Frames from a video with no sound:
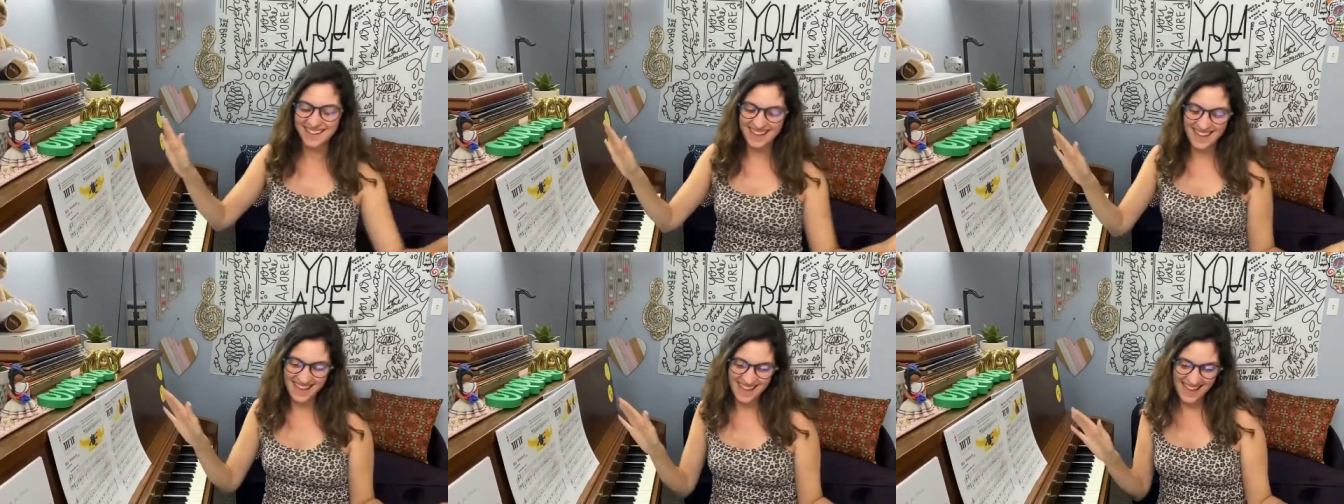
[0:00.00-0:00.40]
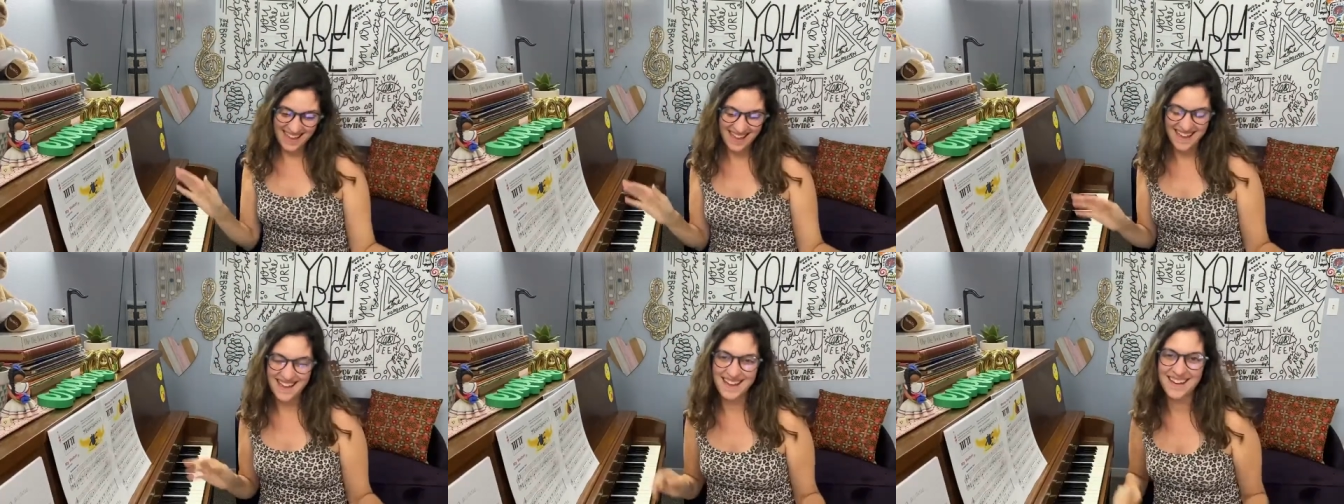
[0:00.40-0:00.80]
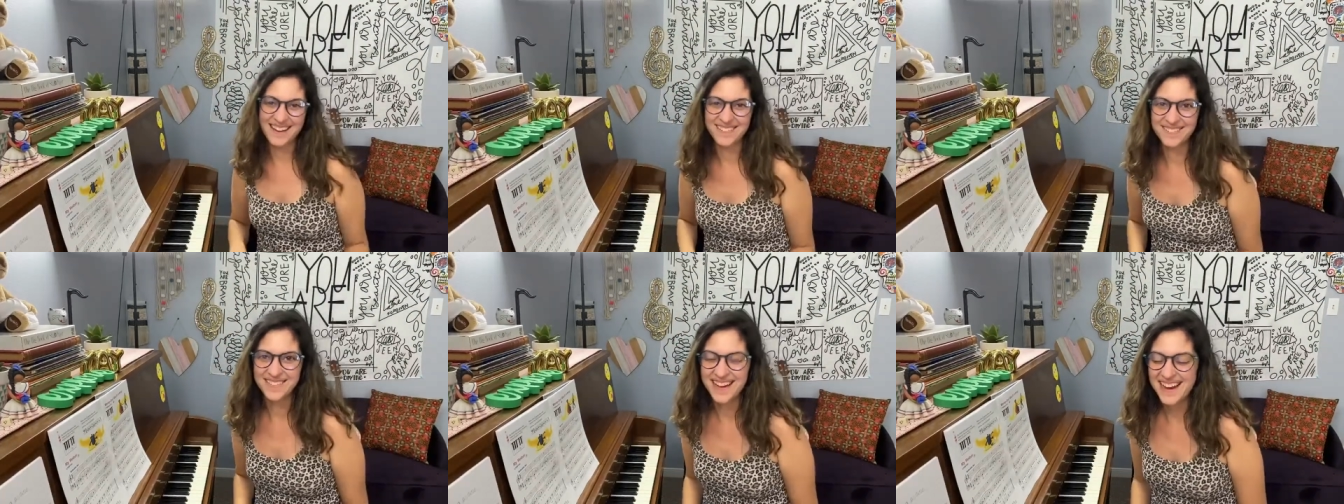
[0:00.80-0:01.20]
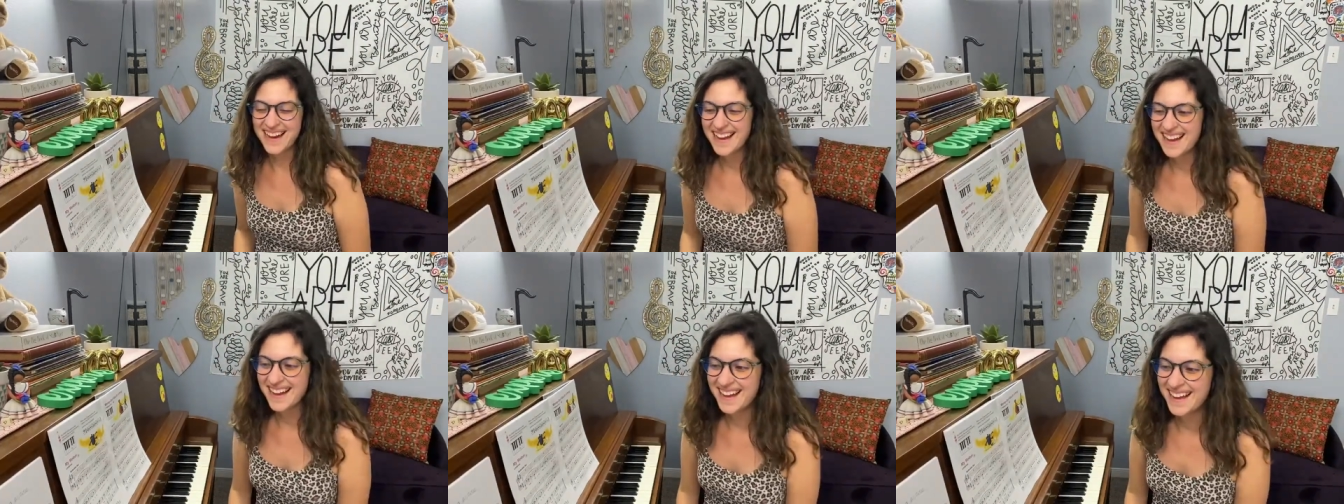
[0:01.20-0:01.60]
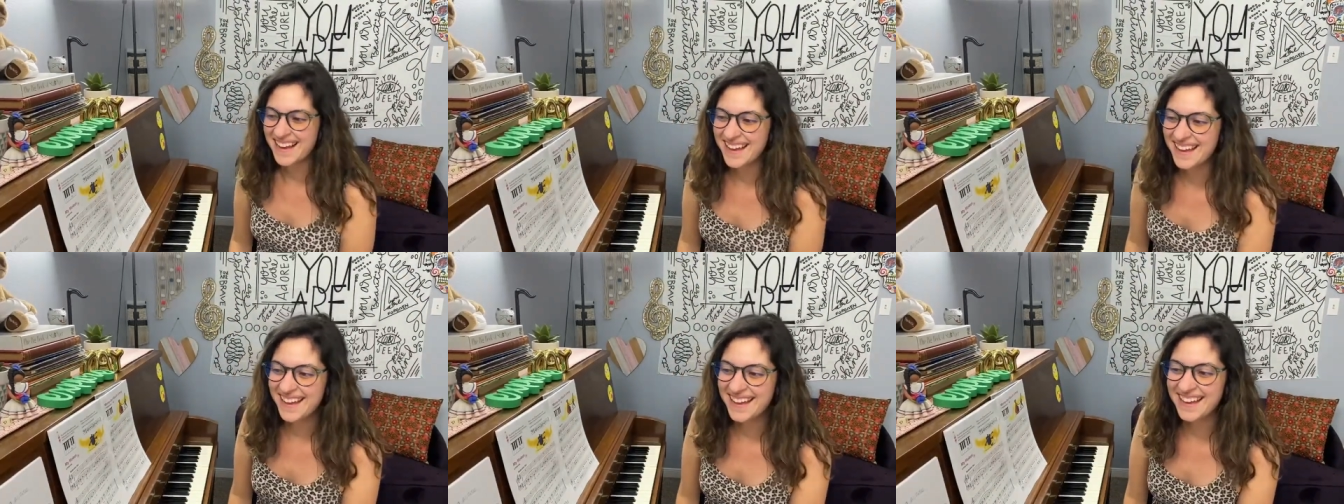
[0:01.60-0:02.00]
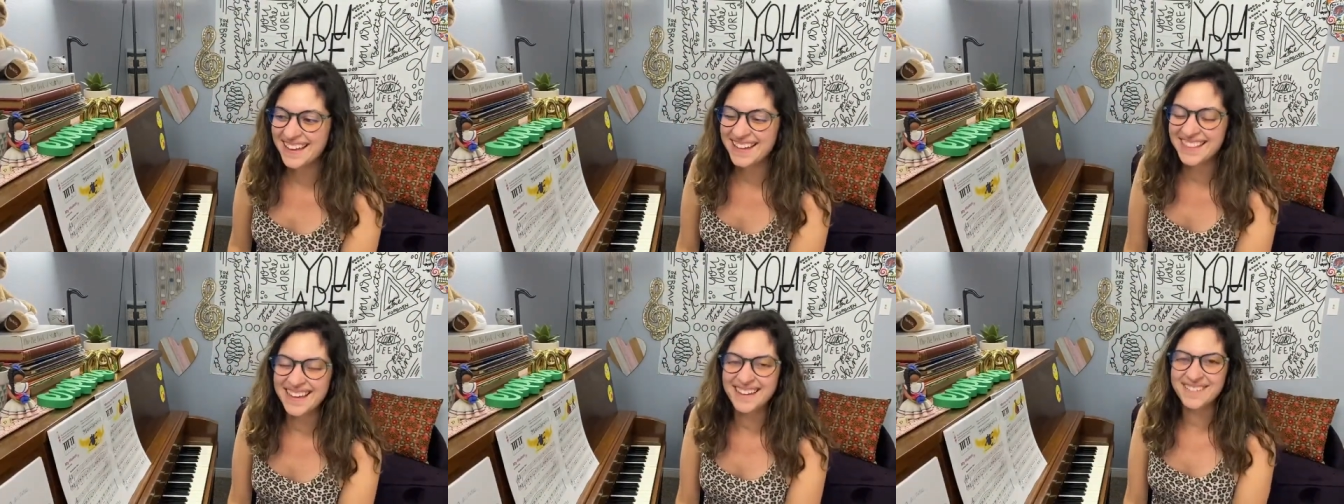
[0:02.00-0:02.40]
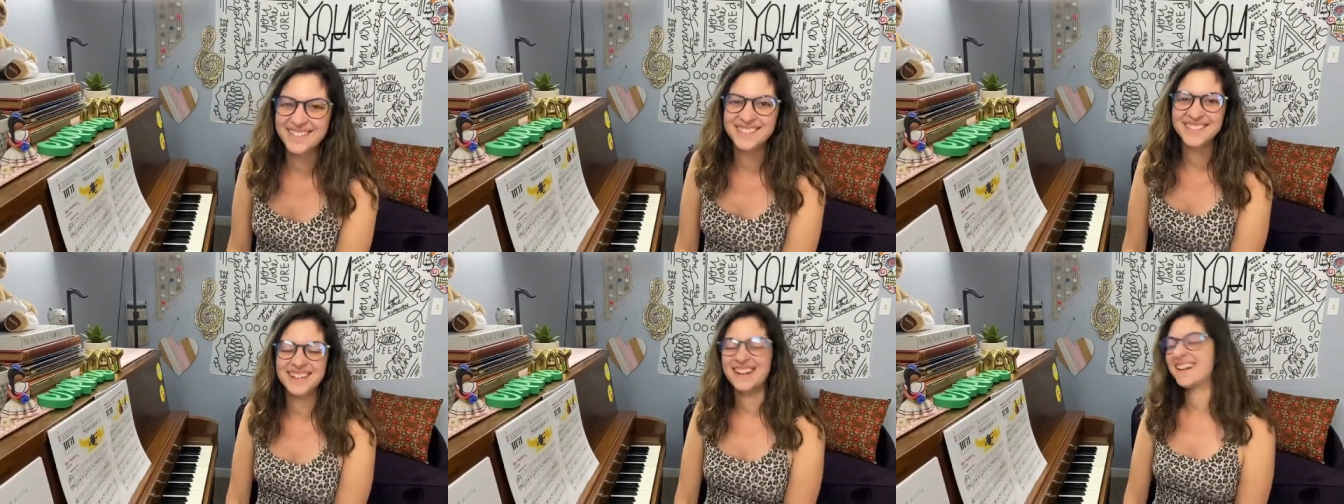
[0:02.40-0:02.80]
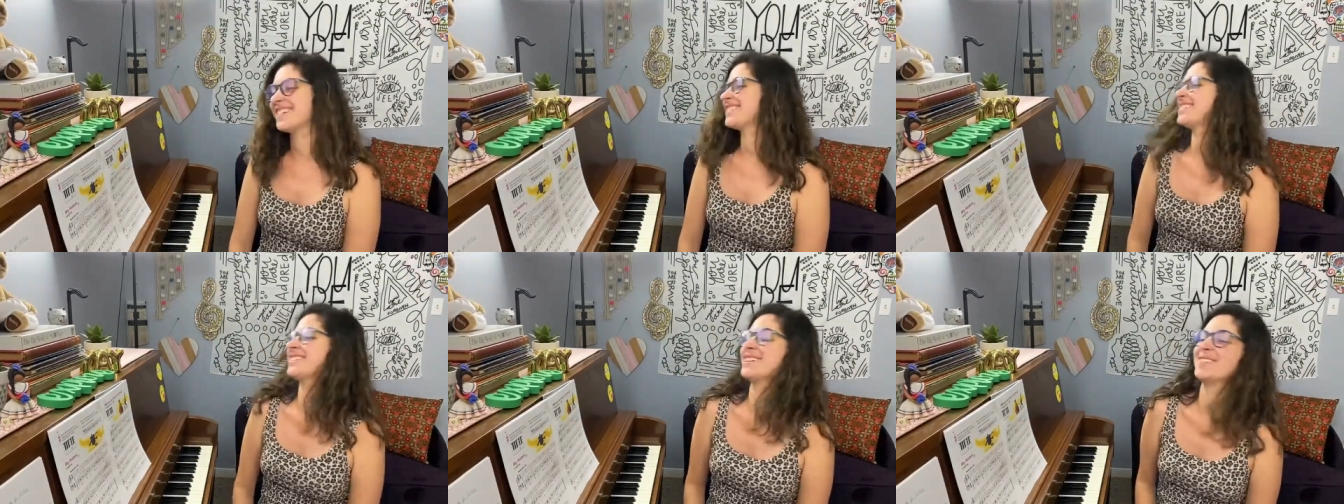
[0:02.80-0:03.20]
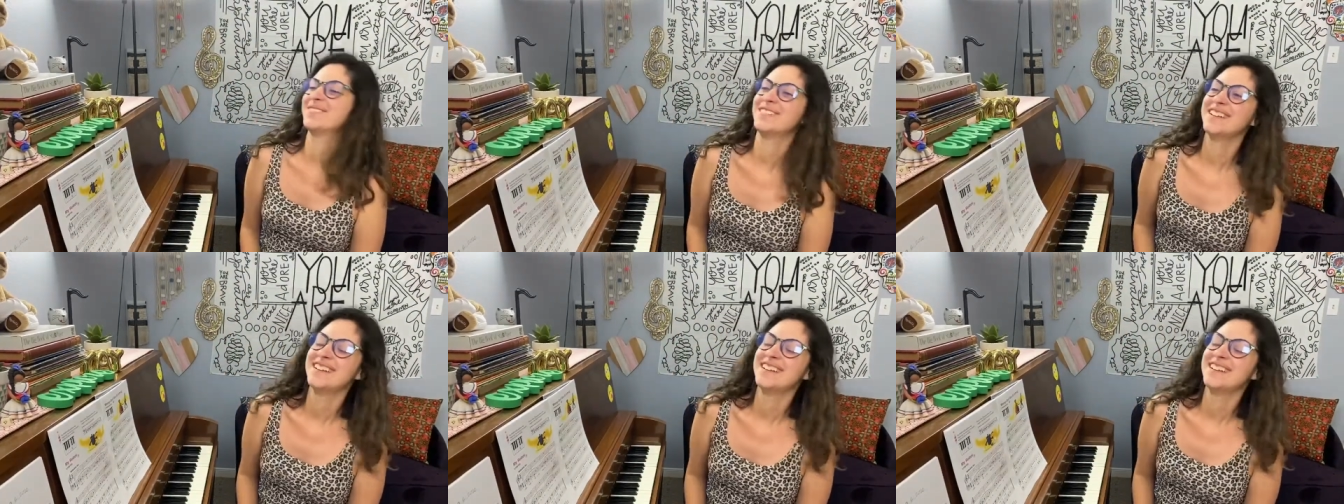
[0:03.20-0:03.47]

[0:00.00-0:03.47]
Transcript: Yeah, all right. That was awesome.